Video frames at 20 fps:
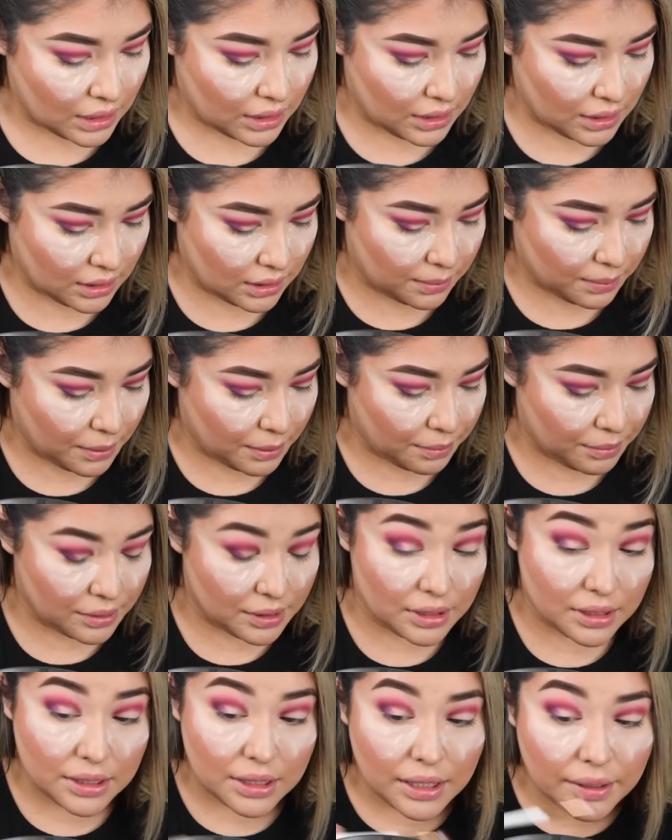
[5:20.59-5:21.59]
This purple
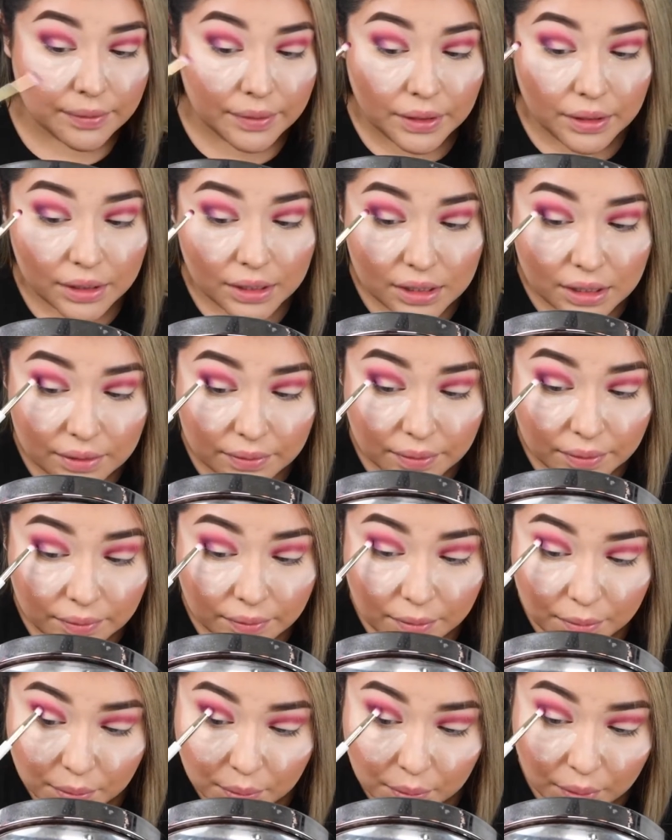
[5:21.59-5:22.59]
is definitely different
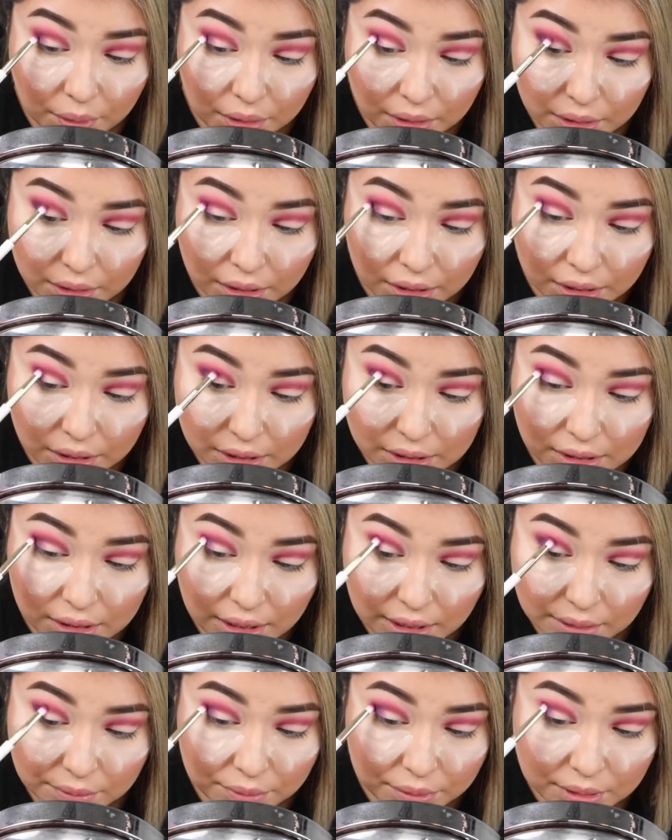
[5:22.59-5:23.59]
from the one in the Alyssa
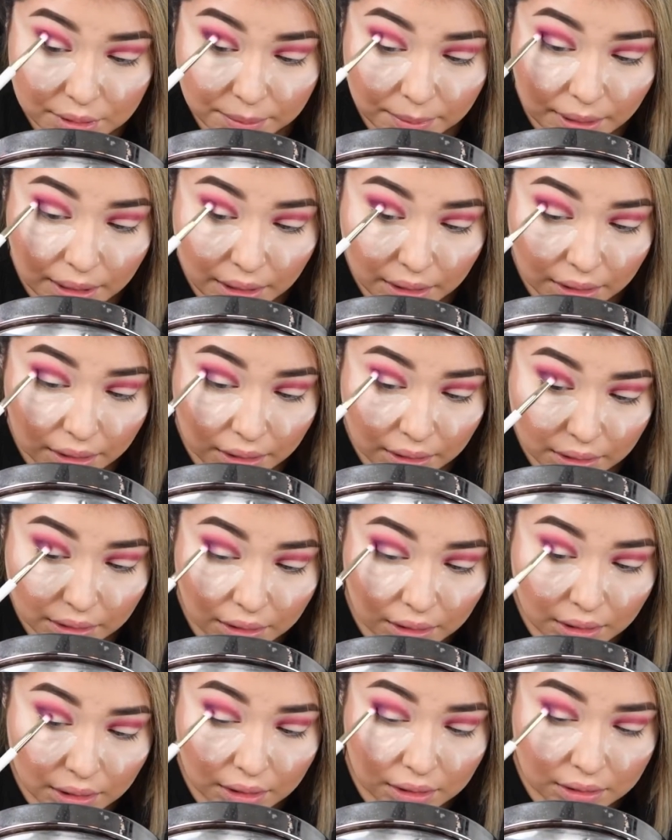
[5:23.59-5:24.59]
Edwards palette.
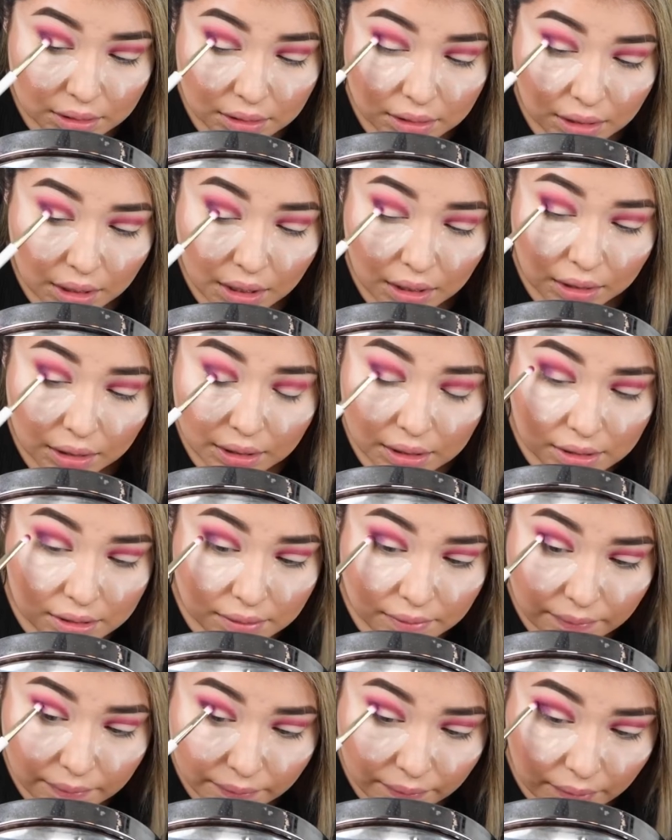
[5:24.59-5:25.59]
It's a lot less
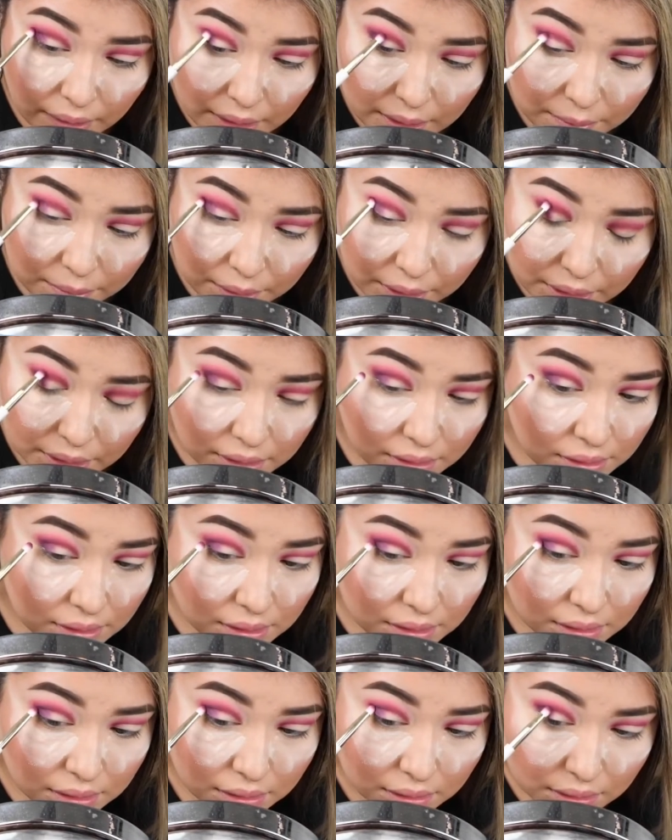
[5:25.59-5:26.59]

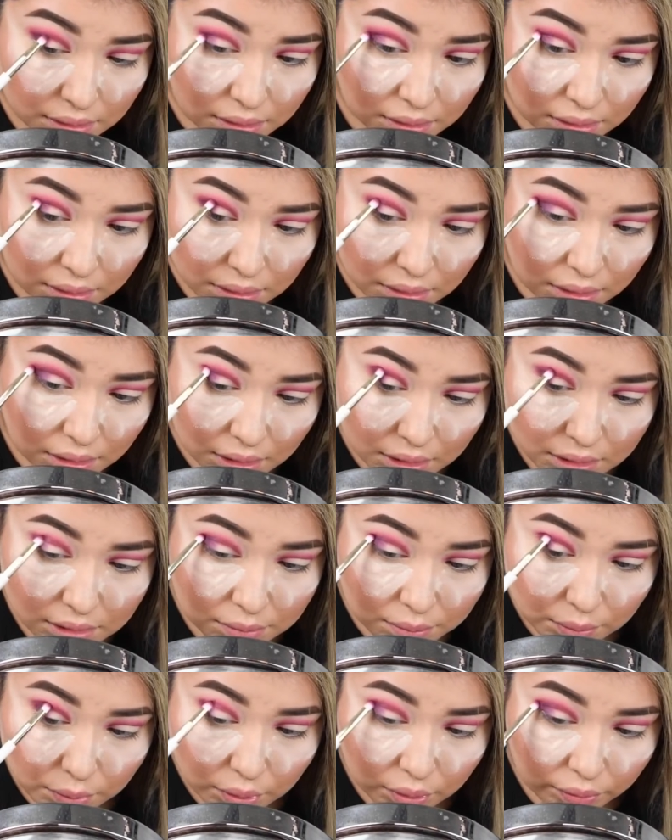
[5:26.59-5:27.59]
vibrant. It's
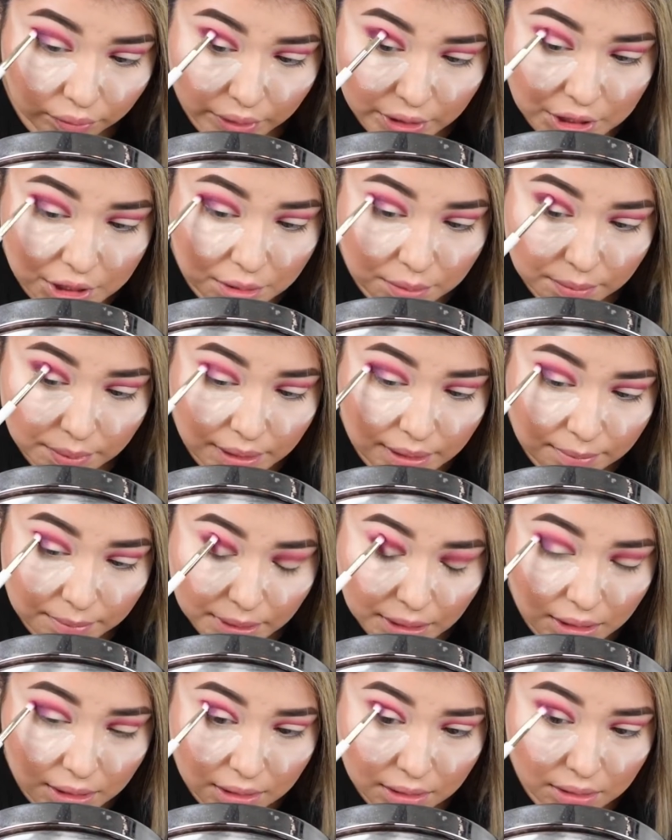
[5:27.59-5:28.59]
more rich in
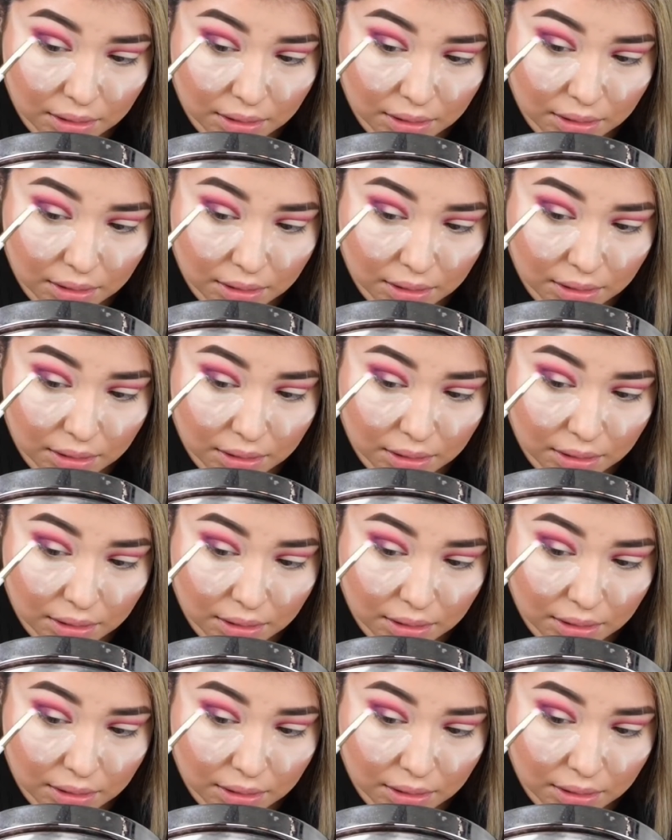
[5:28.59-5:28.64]
pigment,